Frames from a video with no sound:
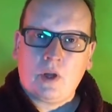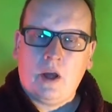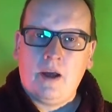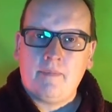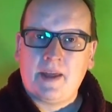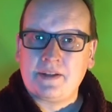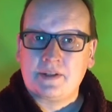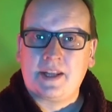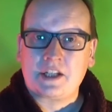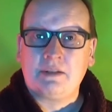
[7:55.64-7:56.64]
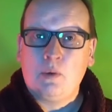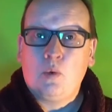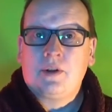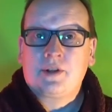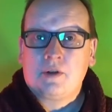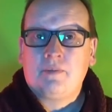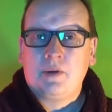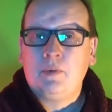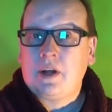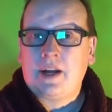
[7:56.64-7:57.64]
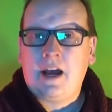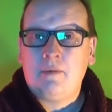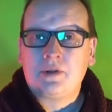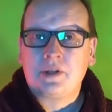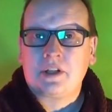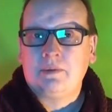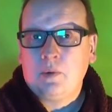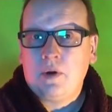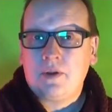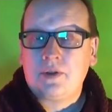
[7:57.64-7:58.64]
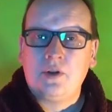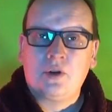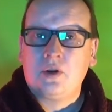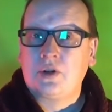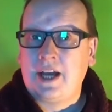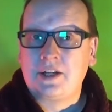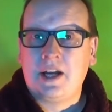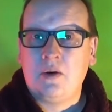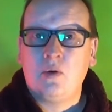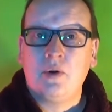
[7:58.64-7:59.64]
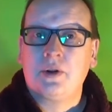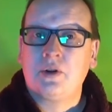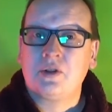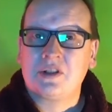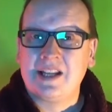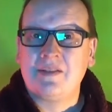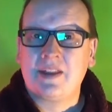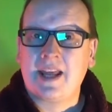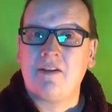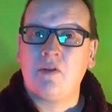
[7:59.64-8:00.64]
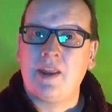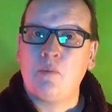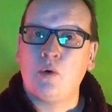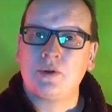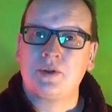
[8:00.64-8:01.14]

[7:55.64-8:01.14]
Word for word: um, that's that's going to be worth something. We don't know how much it's going to be worth, and you could cash out, or you could just leave it there and then watch